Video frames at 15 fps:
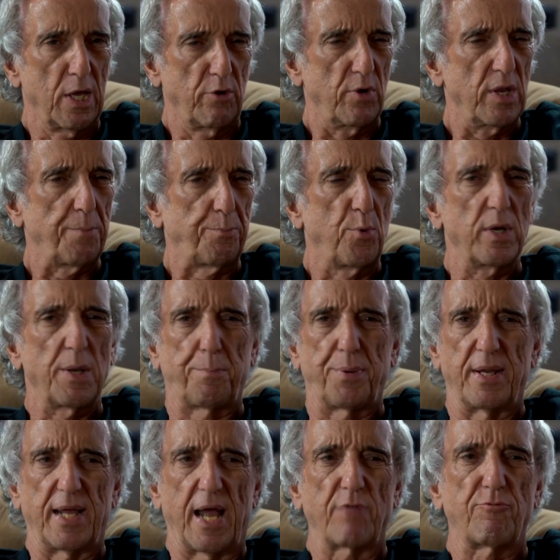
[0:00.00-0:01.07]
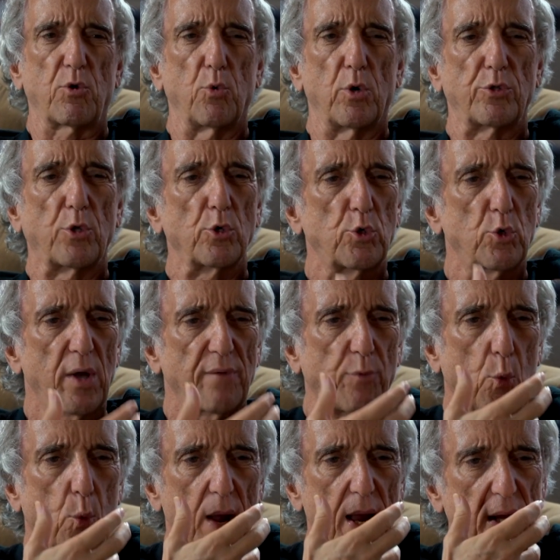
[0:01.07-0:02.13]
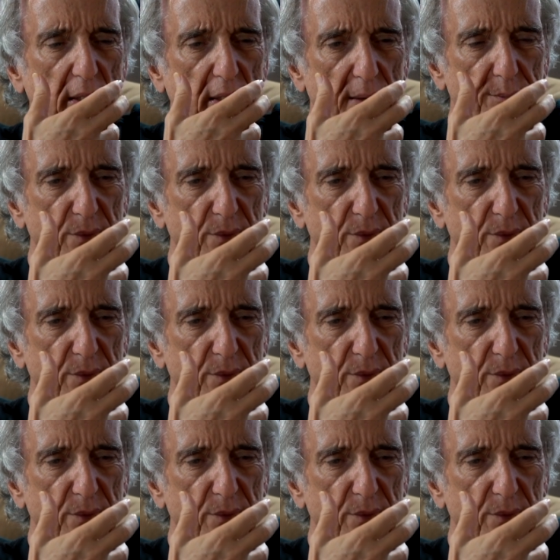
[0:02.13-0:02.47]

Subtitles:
"You're in the pediatric ward. Don't you have a way